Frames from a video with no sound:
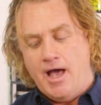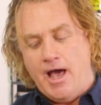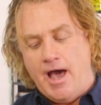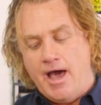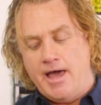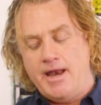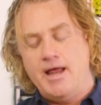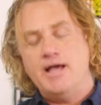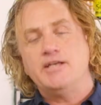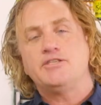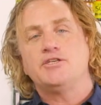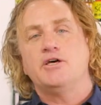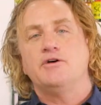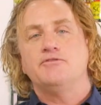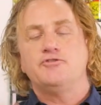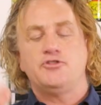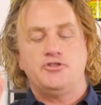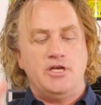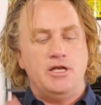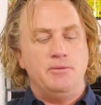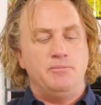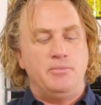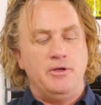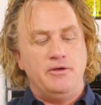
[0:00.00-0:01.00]
And as I've
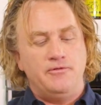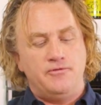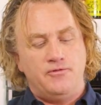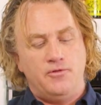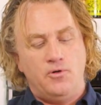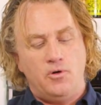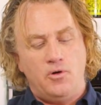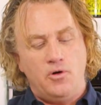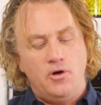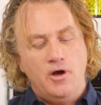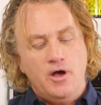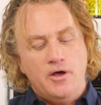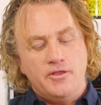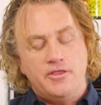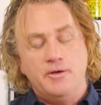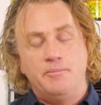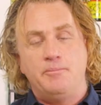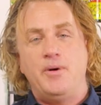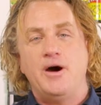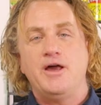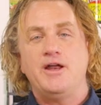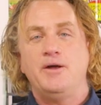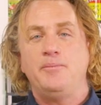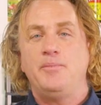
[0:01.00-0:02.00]
said before, the
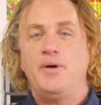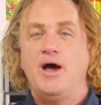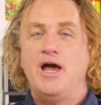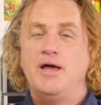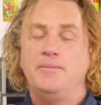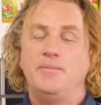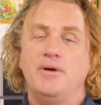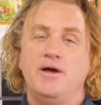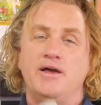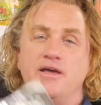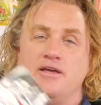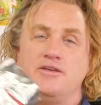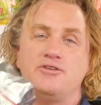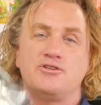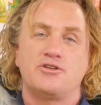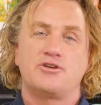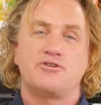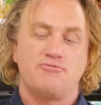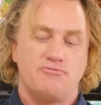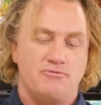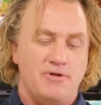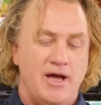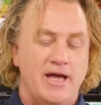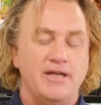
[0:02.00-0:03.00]
butter paper is
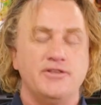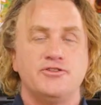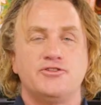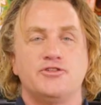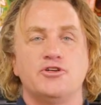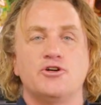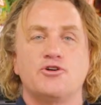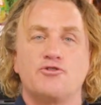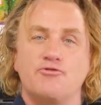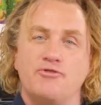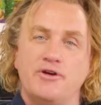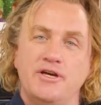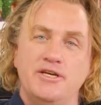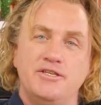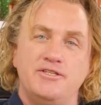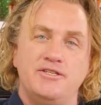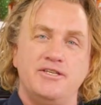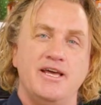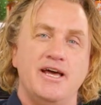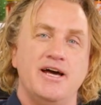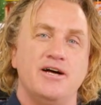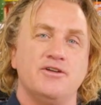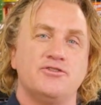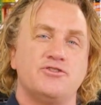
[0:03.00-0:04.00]
great to grease
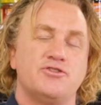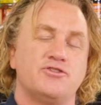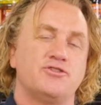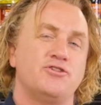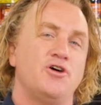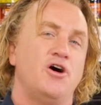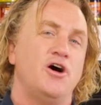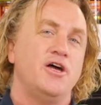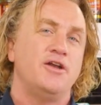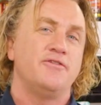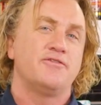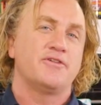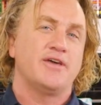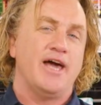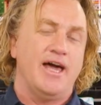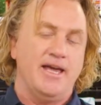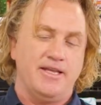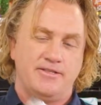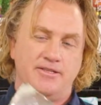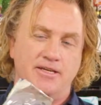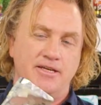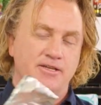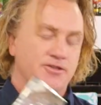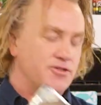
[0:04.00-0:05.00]
the outside of
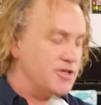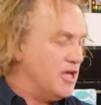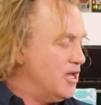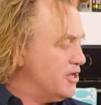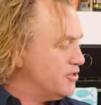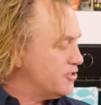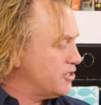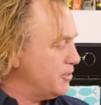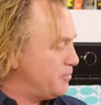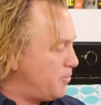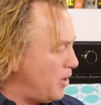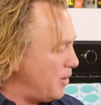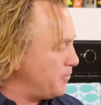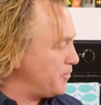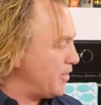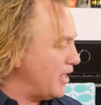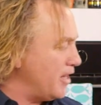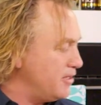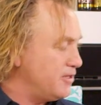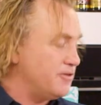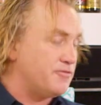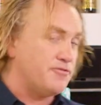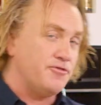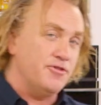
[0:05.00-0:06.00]
cake tins. So pop that
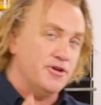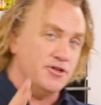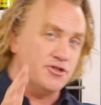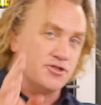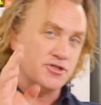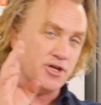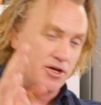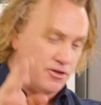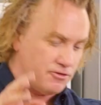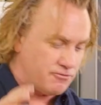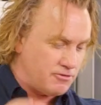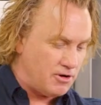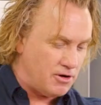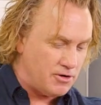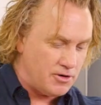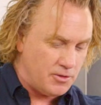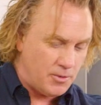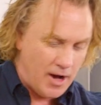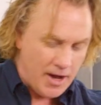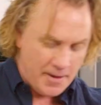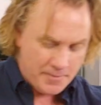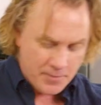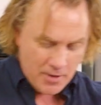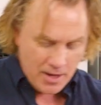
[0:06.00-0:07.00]
in your fridge, don't throw it
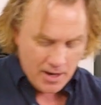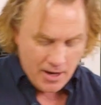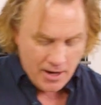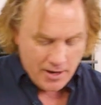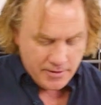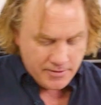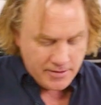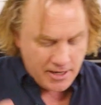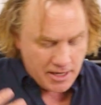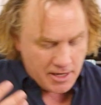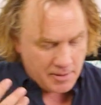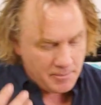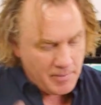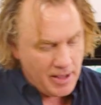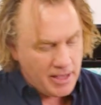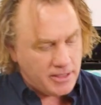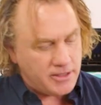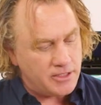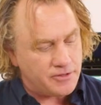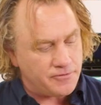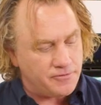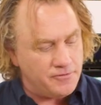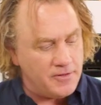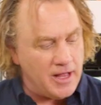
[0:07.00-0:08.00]
away. Now to make
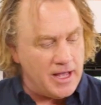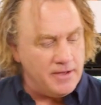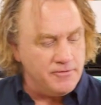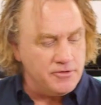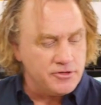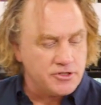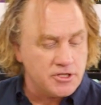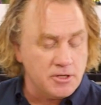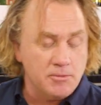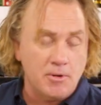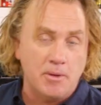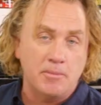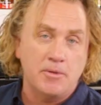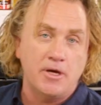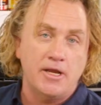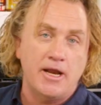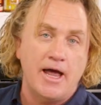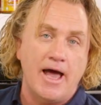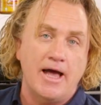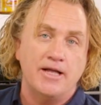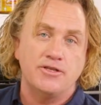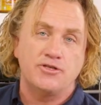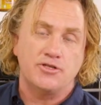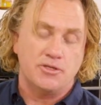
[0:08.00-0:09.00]
this flavoursome, I'm going
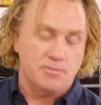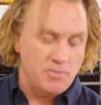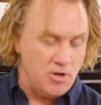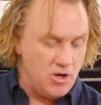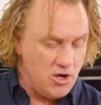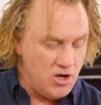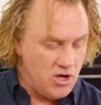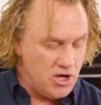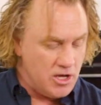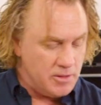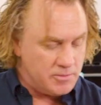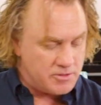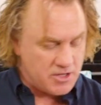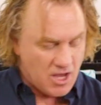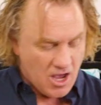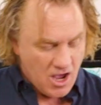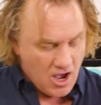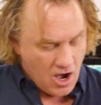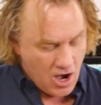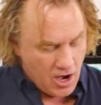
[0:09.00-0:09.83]
to add some herbs.